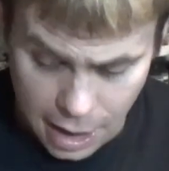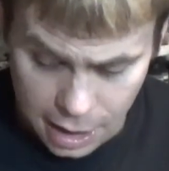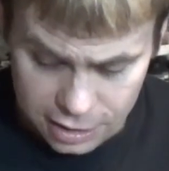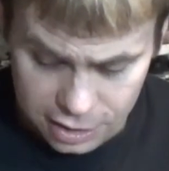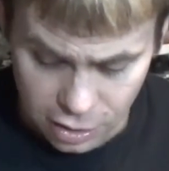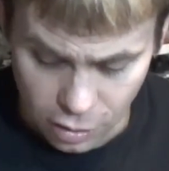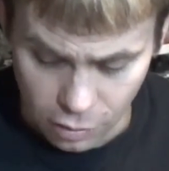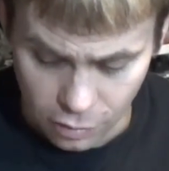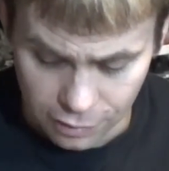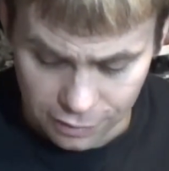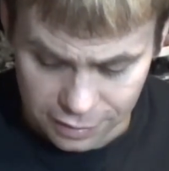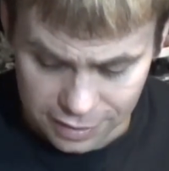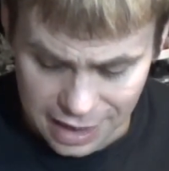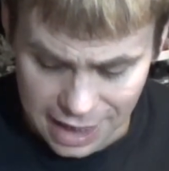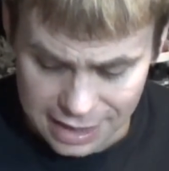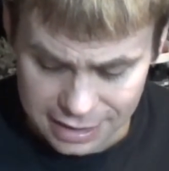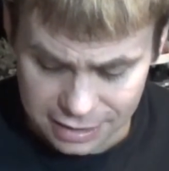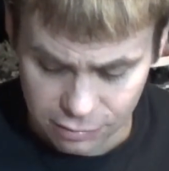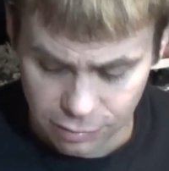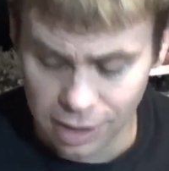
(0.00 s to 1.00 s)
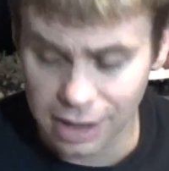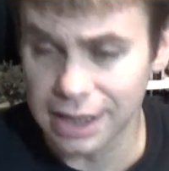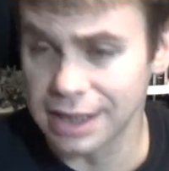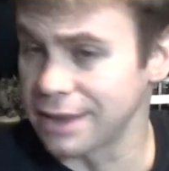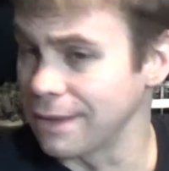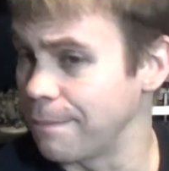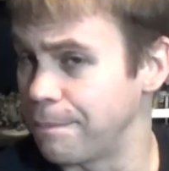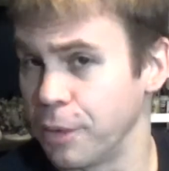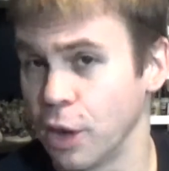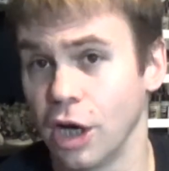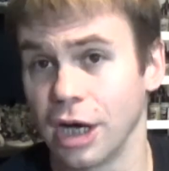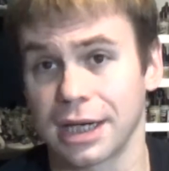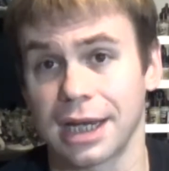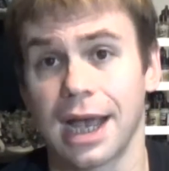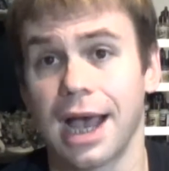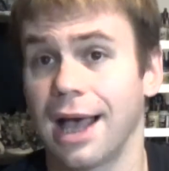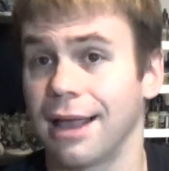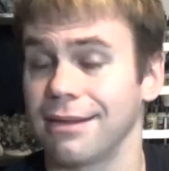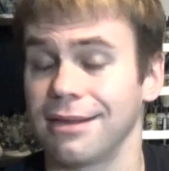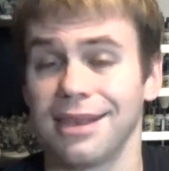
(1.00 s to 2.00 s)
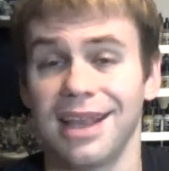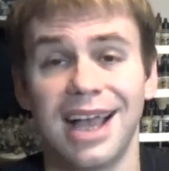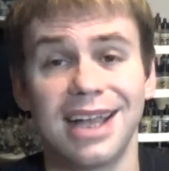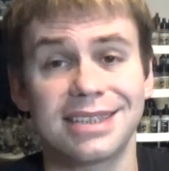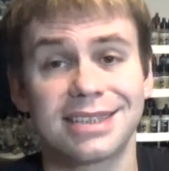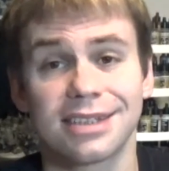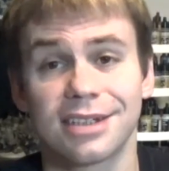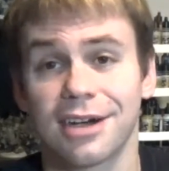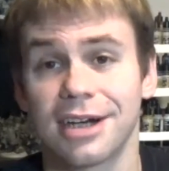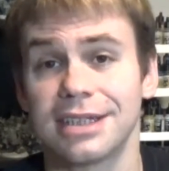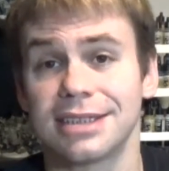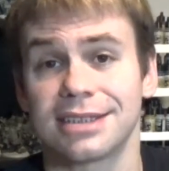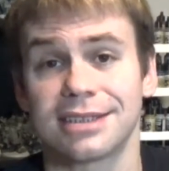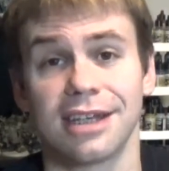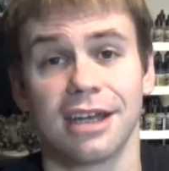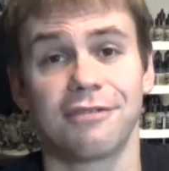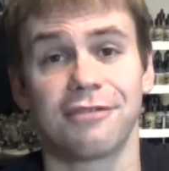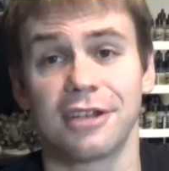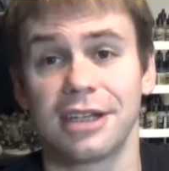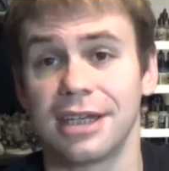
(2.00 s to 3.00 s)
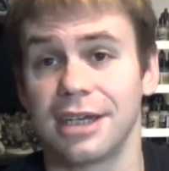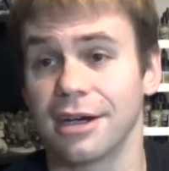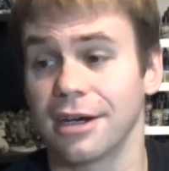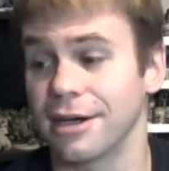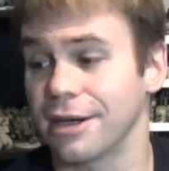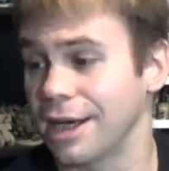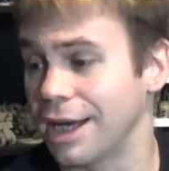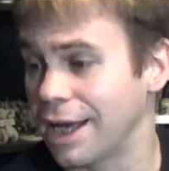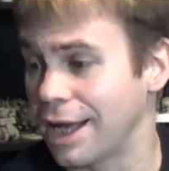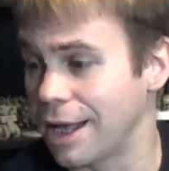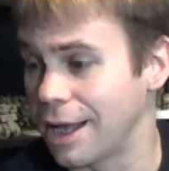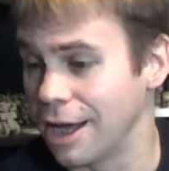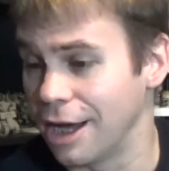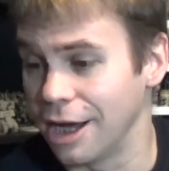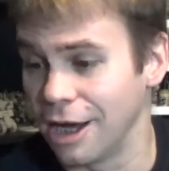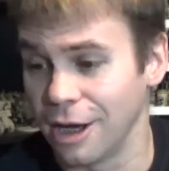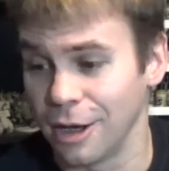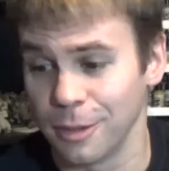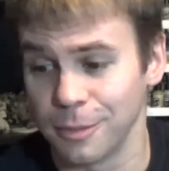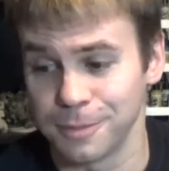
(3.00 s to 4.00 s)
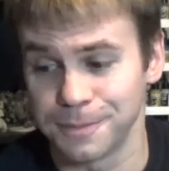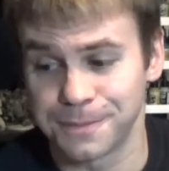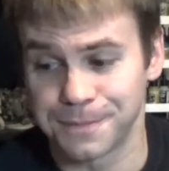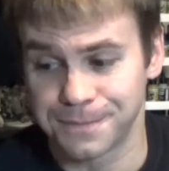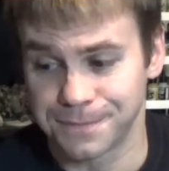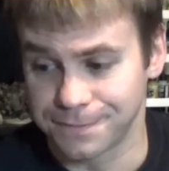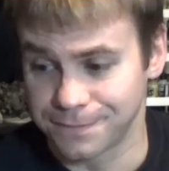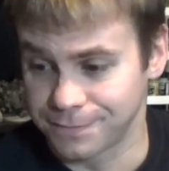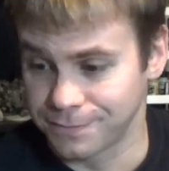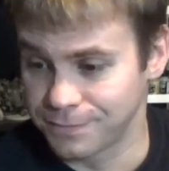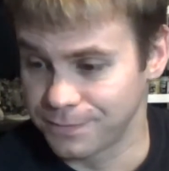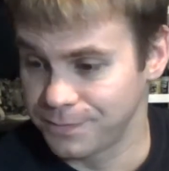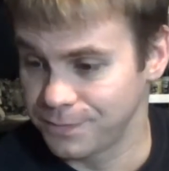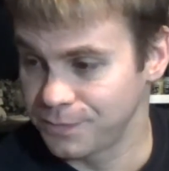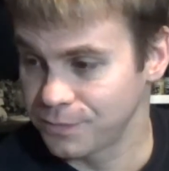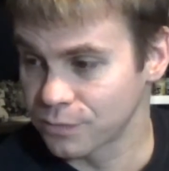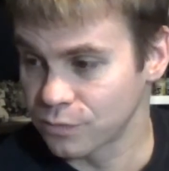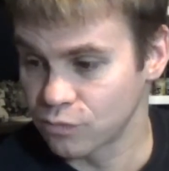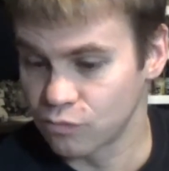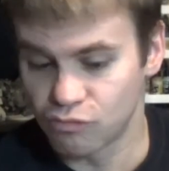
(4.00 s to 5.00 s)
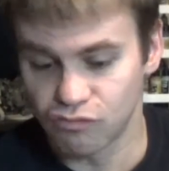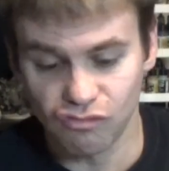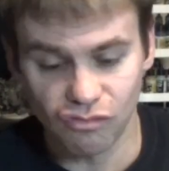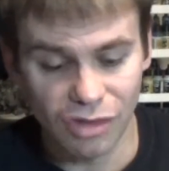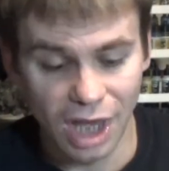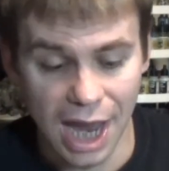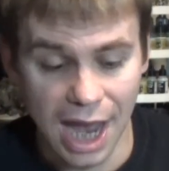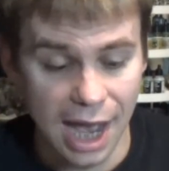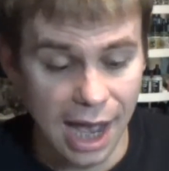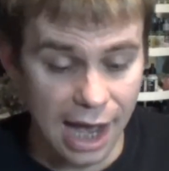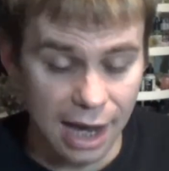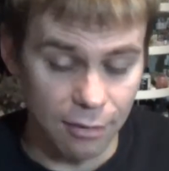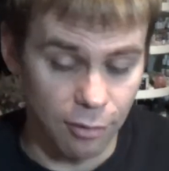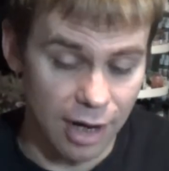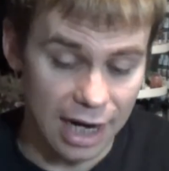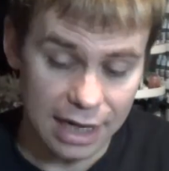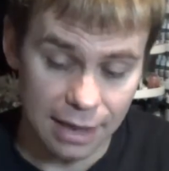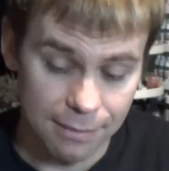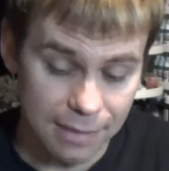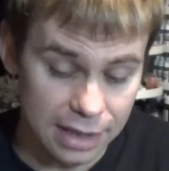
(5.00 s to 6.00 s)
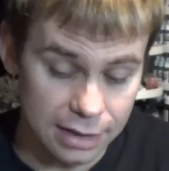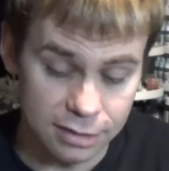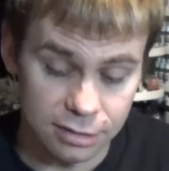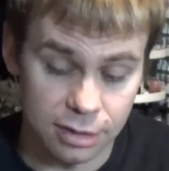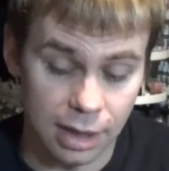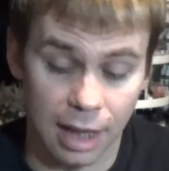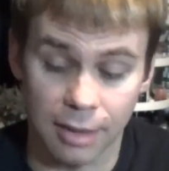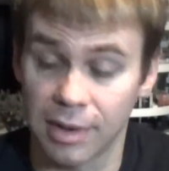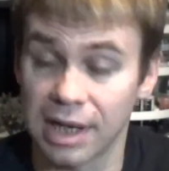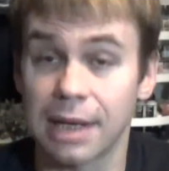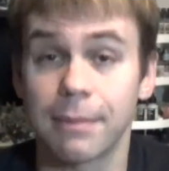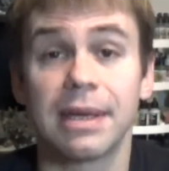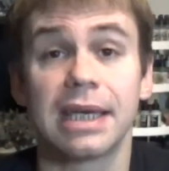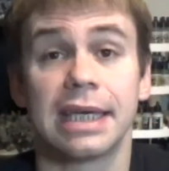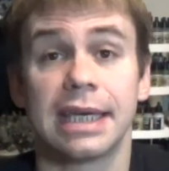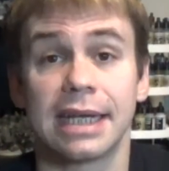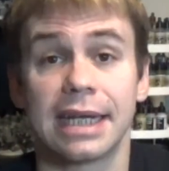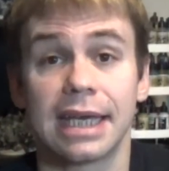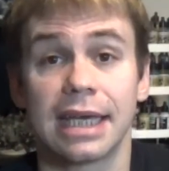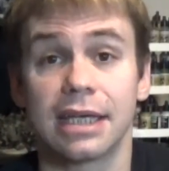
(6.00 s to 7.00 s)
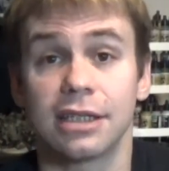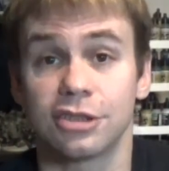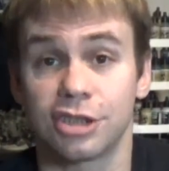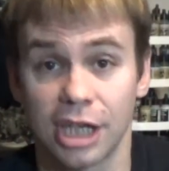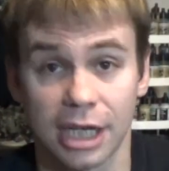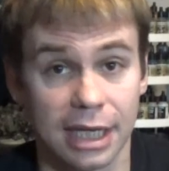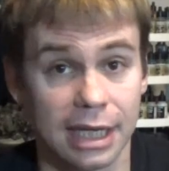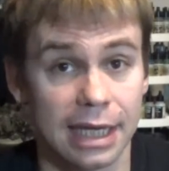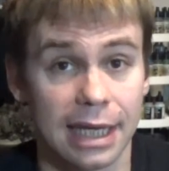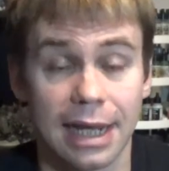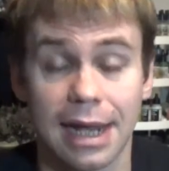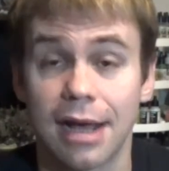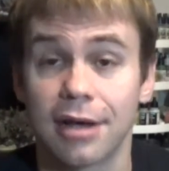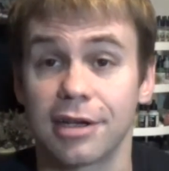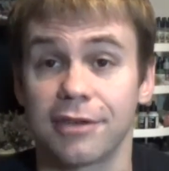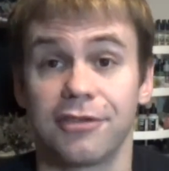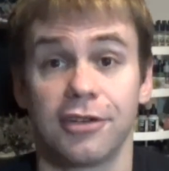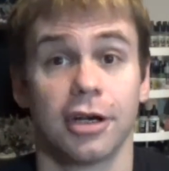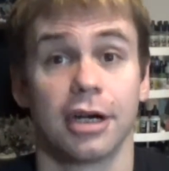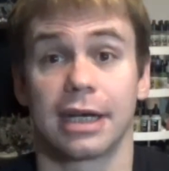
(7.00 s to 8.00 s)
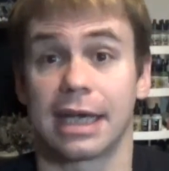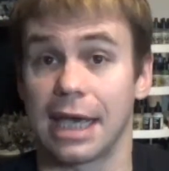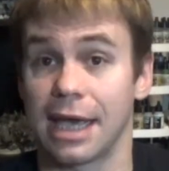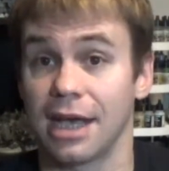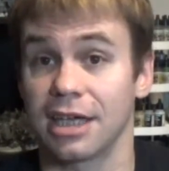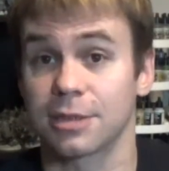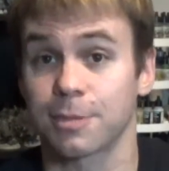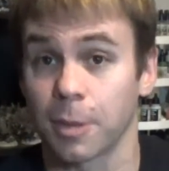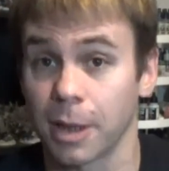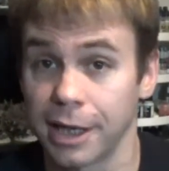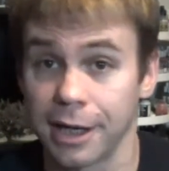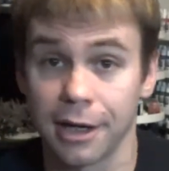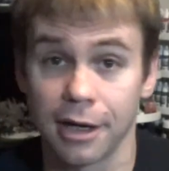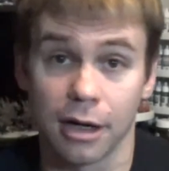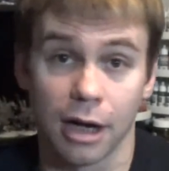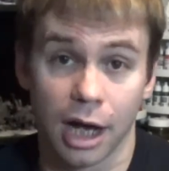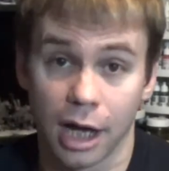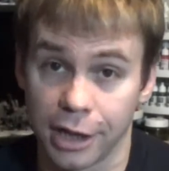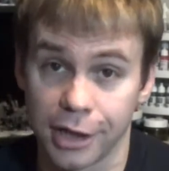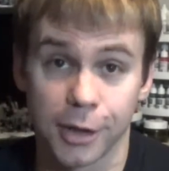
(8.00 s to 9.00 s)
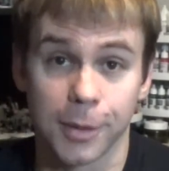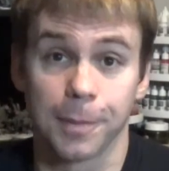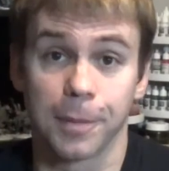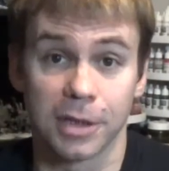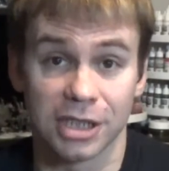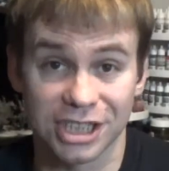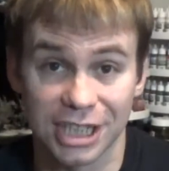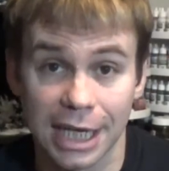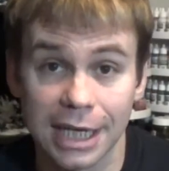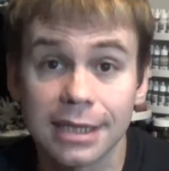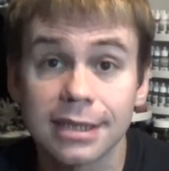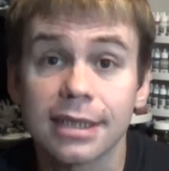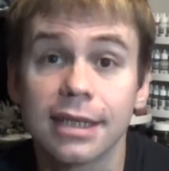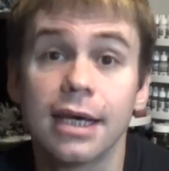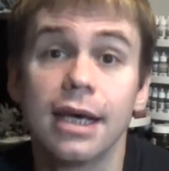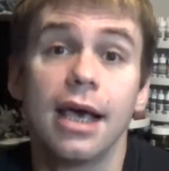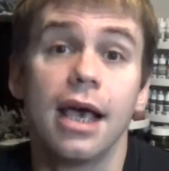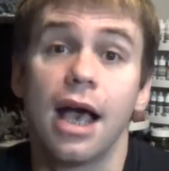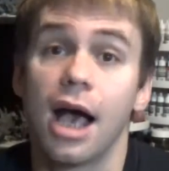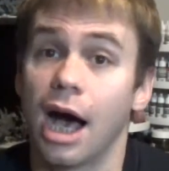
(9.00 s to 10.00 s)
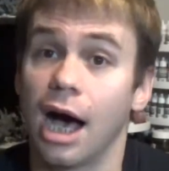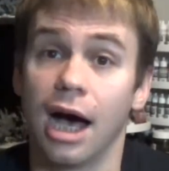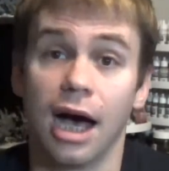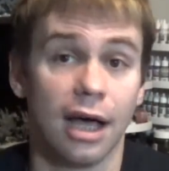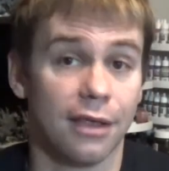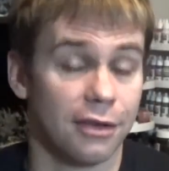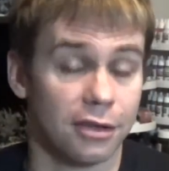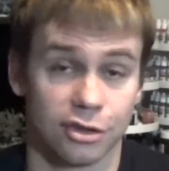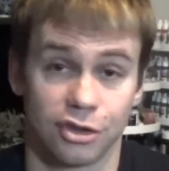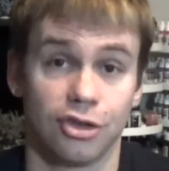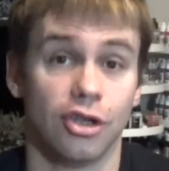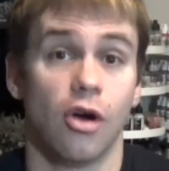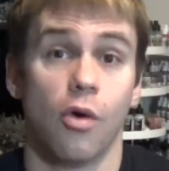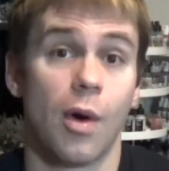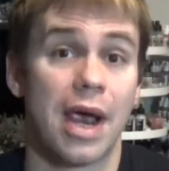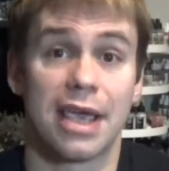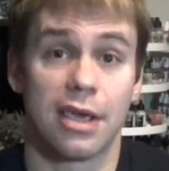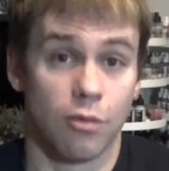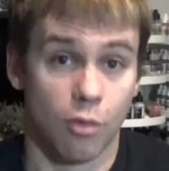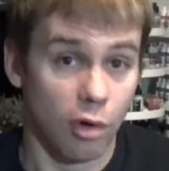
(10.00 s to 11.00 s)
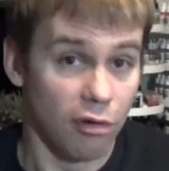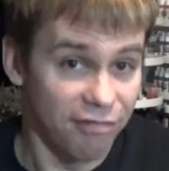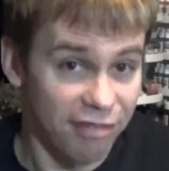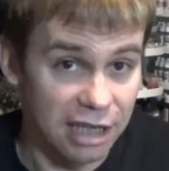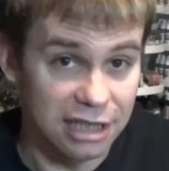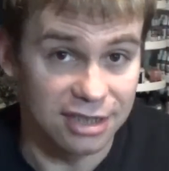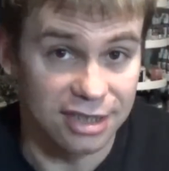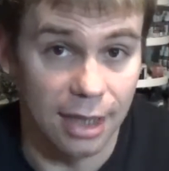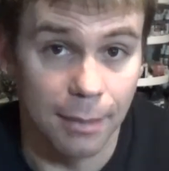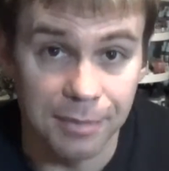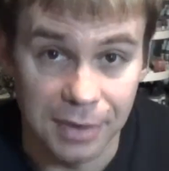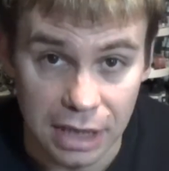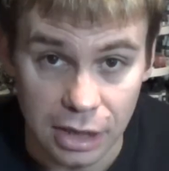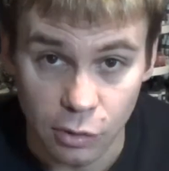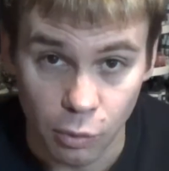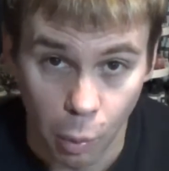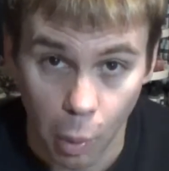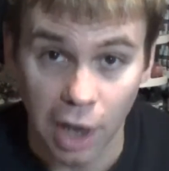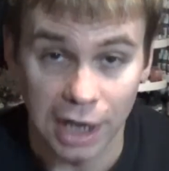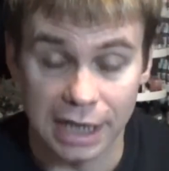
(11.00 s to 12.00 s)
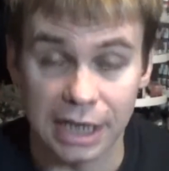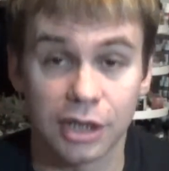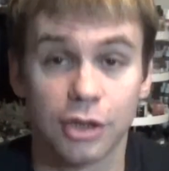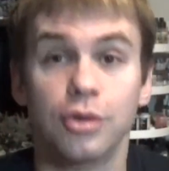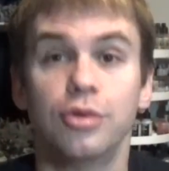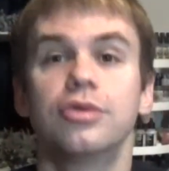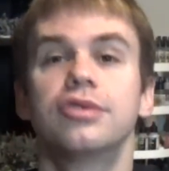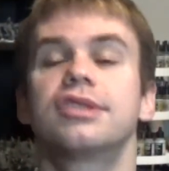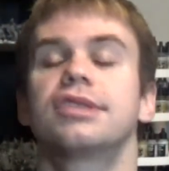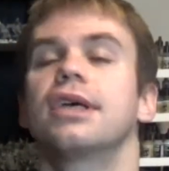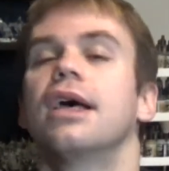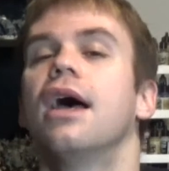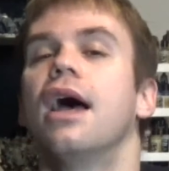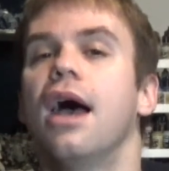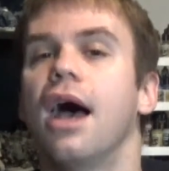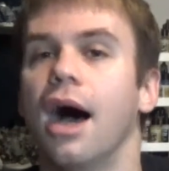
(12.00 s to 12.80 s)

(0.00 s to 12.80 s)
So that's really the book. Lots of great stuff in here. I recommend getting it, checking it out if you're a Chaos player, 100%. There's no way you won't find something you want to use.